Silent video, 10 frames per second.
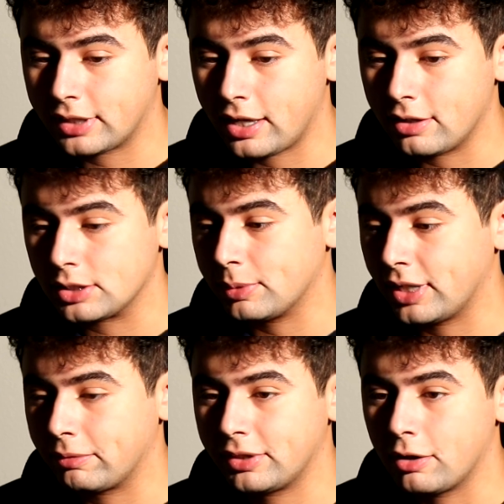of accounts, but
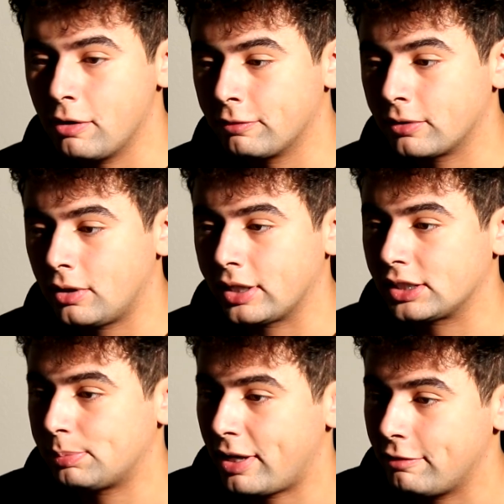like with the overall, like
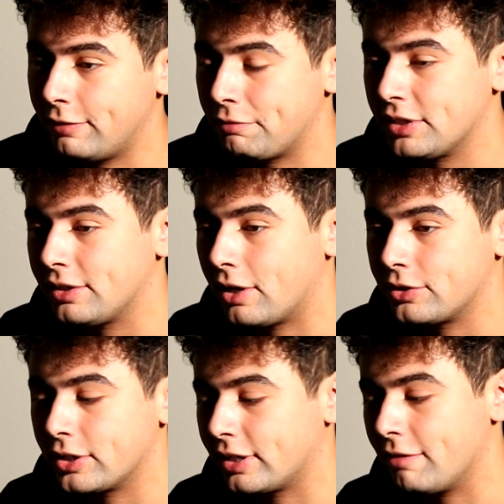spend
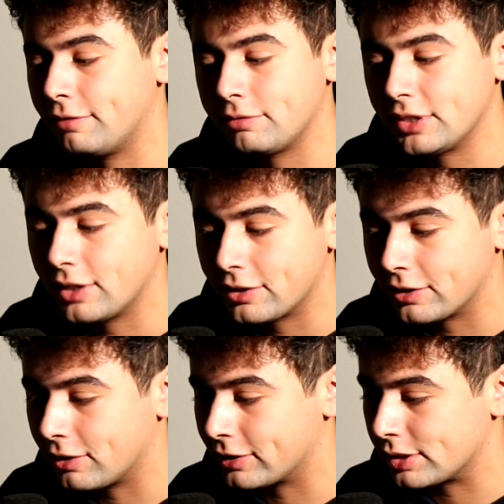1,500, get
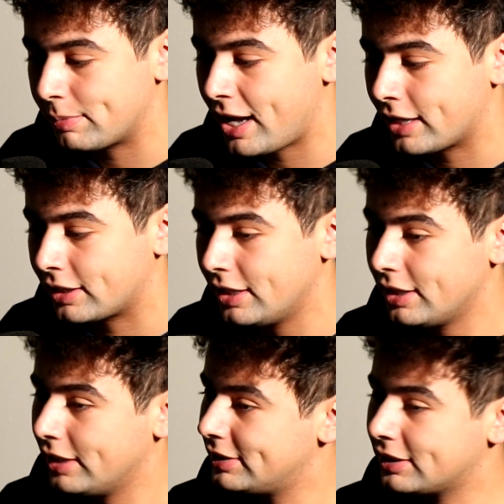$1,500 back.
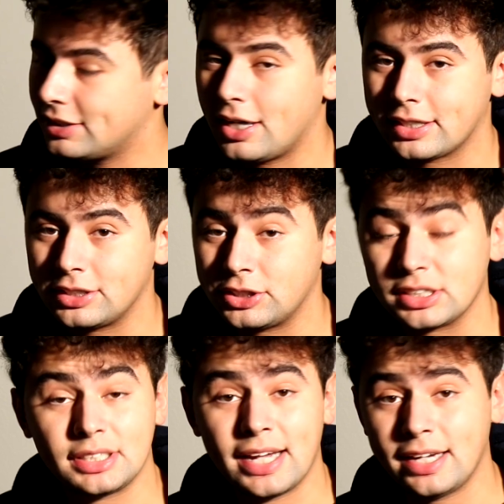TikTok is
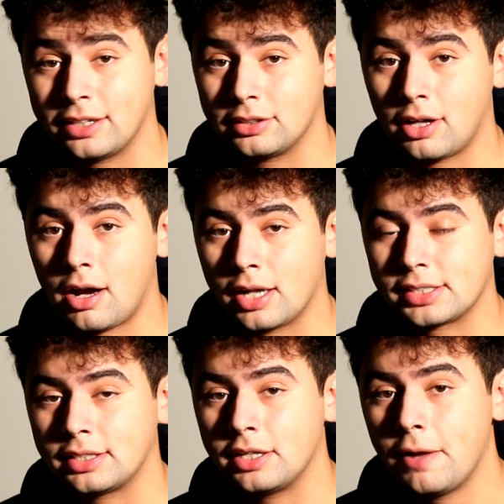just taking a
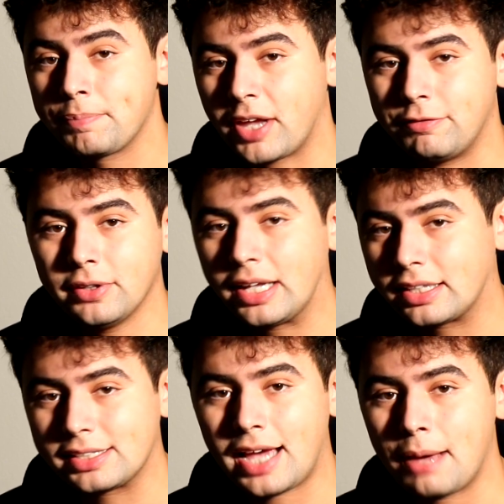loss, and I feel
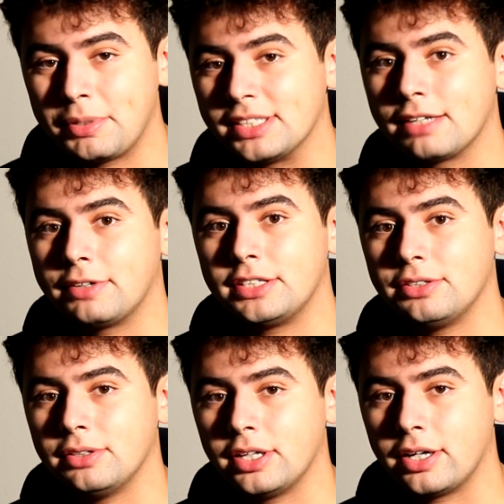like this happens every
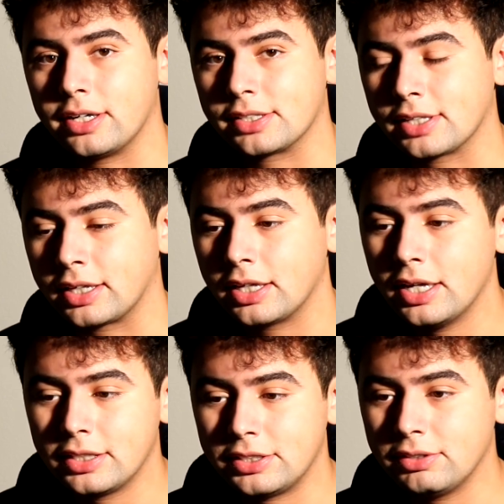2 years. Like
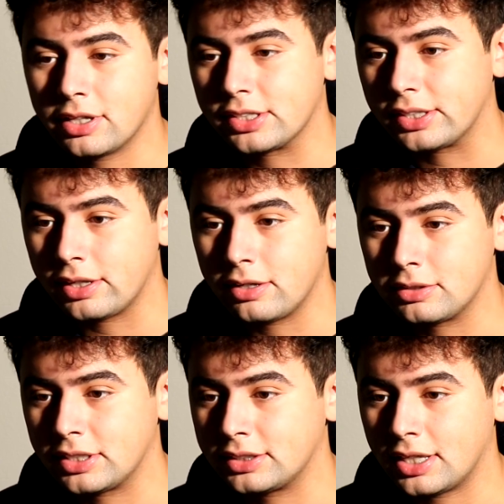2 years
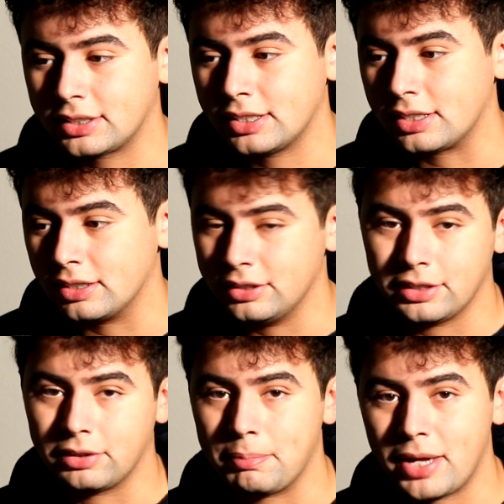ago, TikTok did,
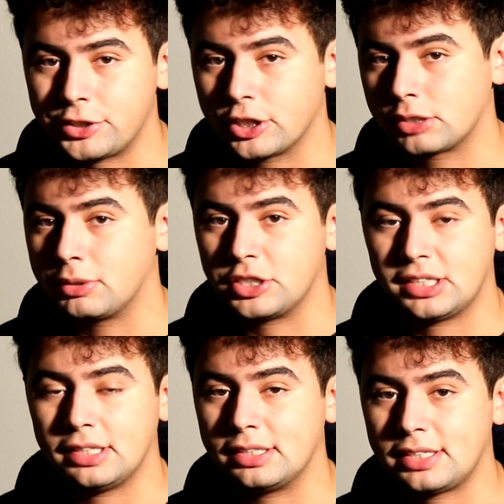the metrics were
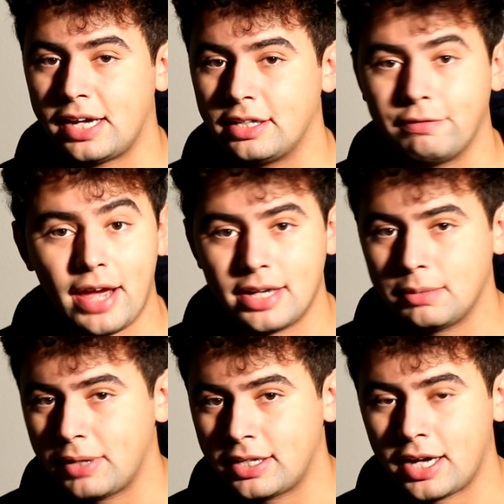just insane of
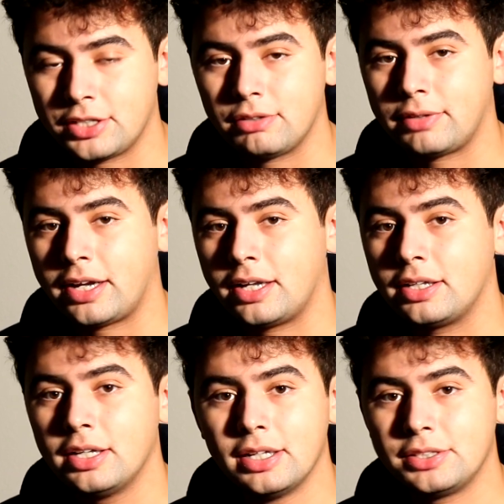any paid ad you
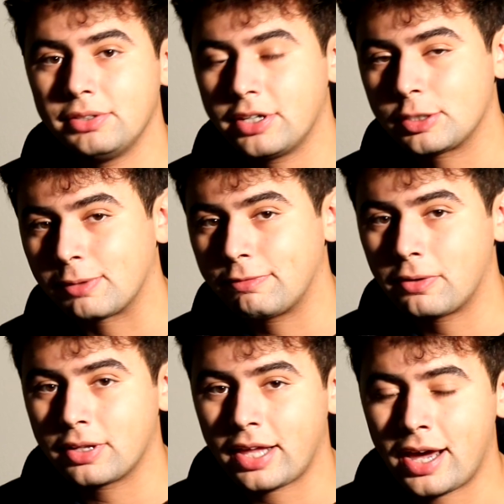ran. 2 years
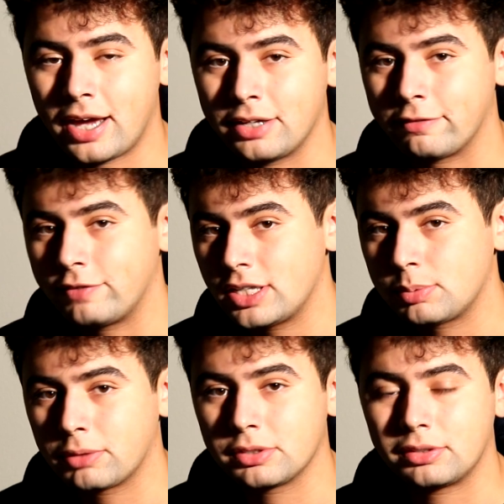before that,
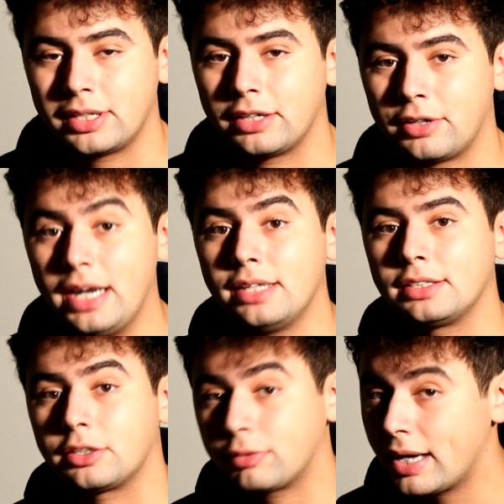Facebook was running
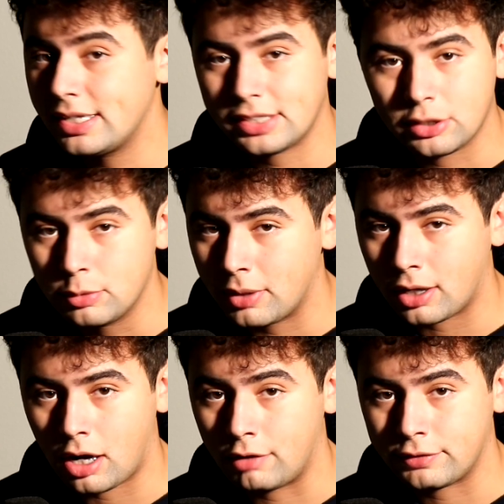crazy
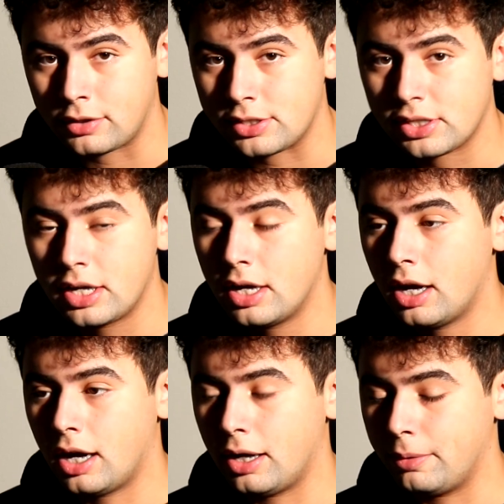coupon offers.
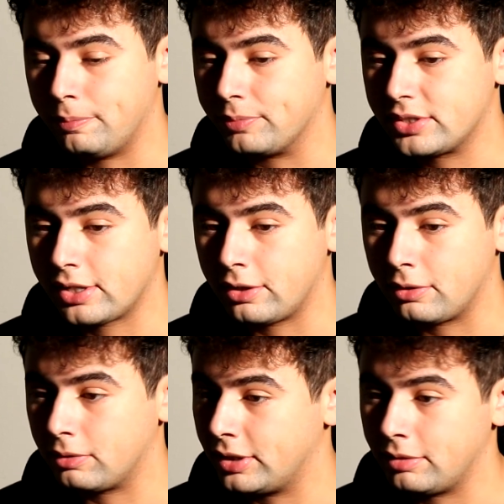And
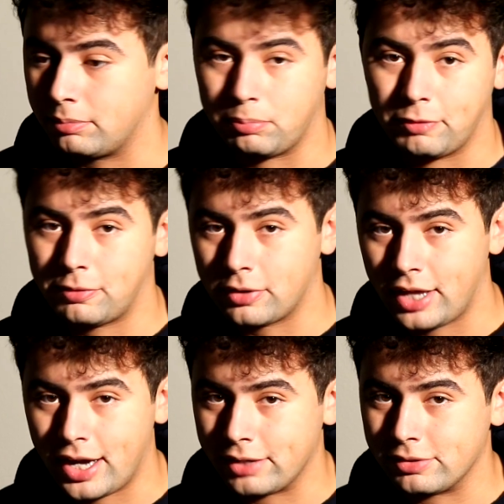then before
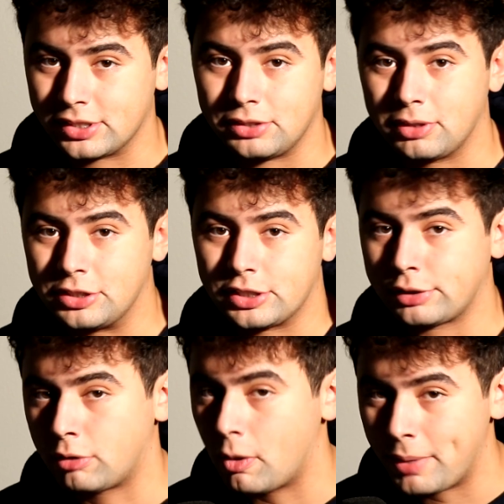that, it was you could
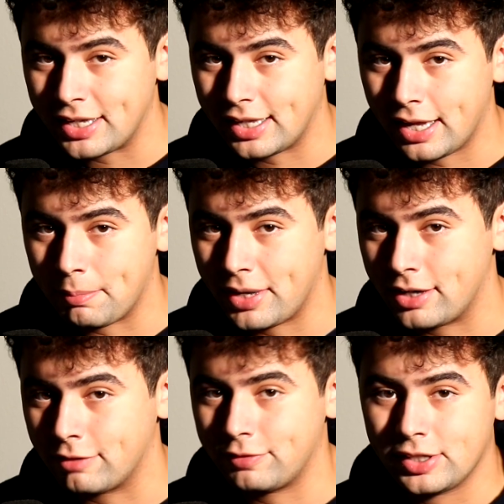just throw up any
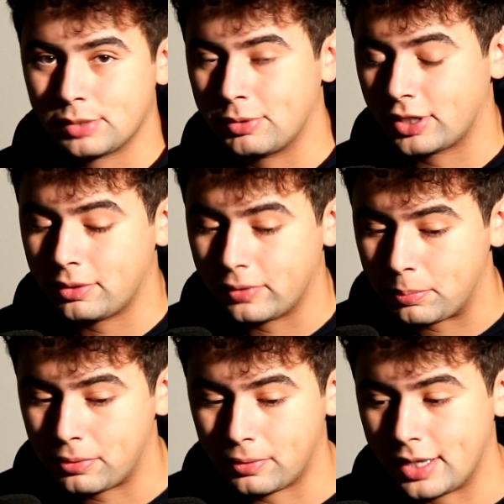campaign on Facebook and it
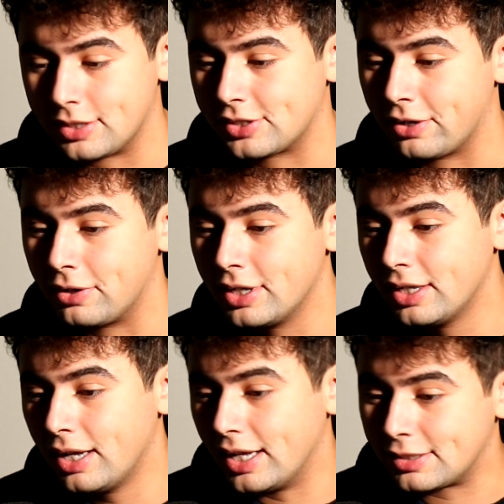would print. So
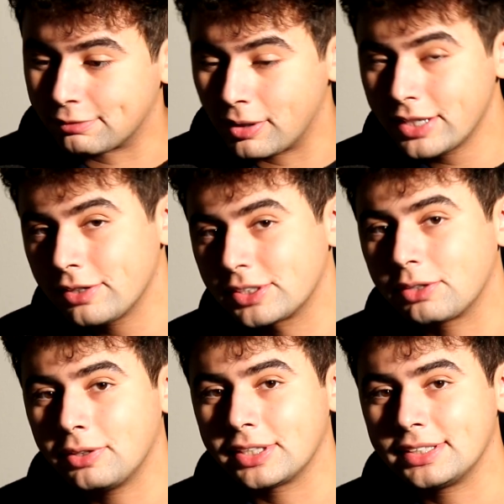it's one of those
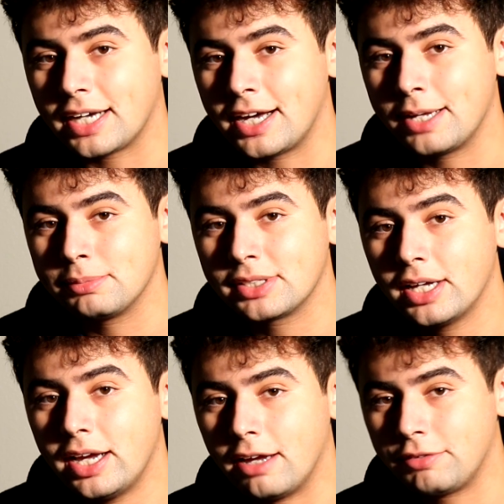golden times.
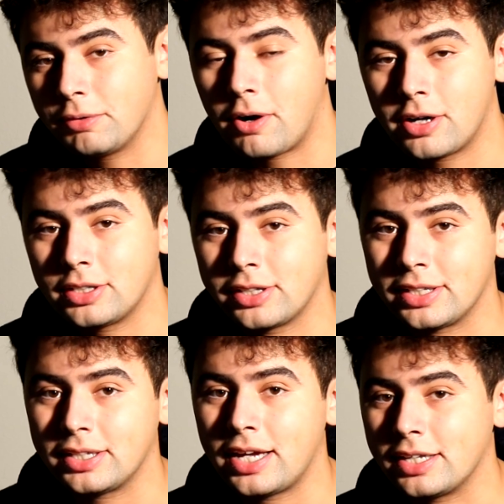If you are
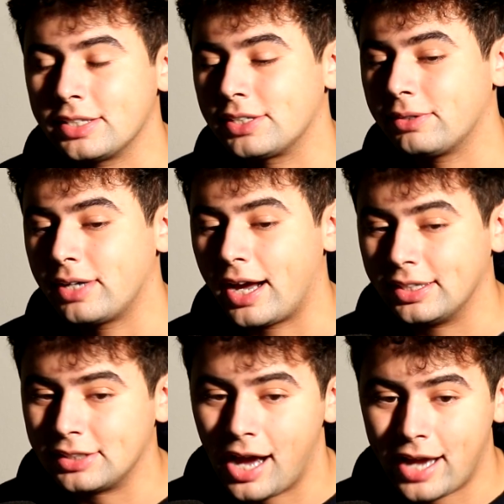looking to get into it,
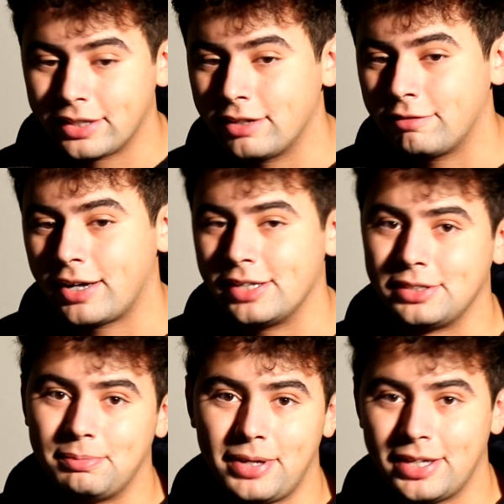I highly
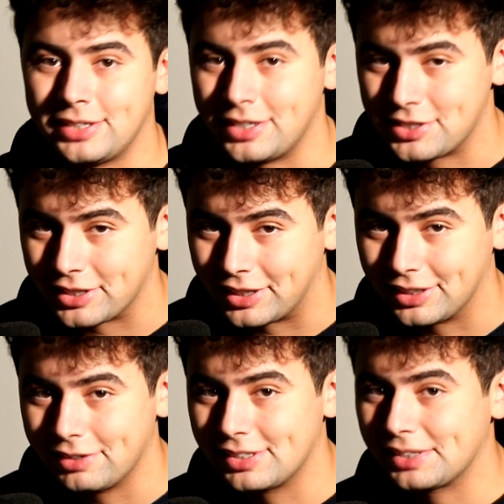advise you pay attention
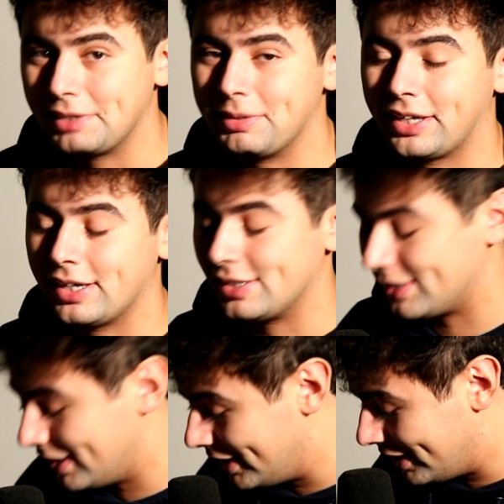closely
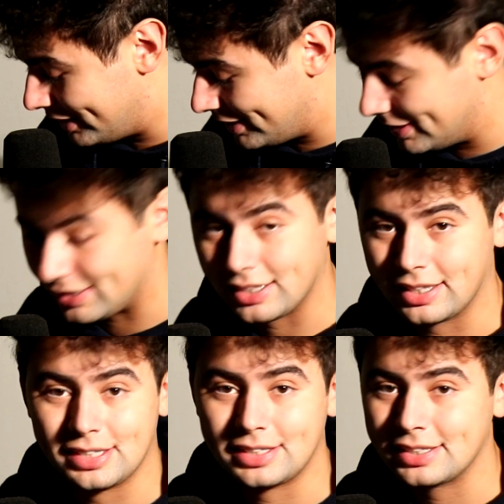because
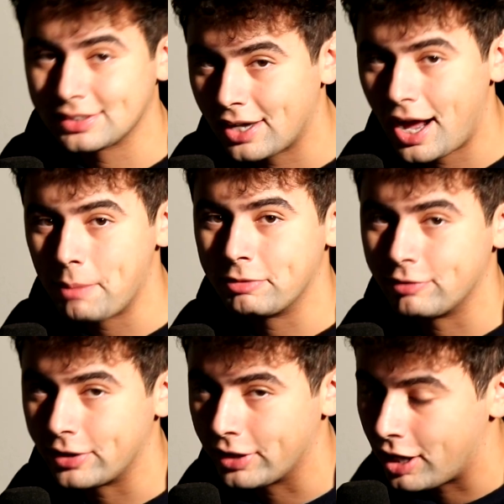this does not
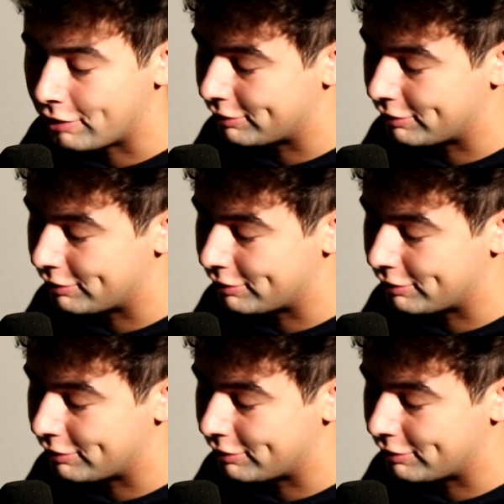happen very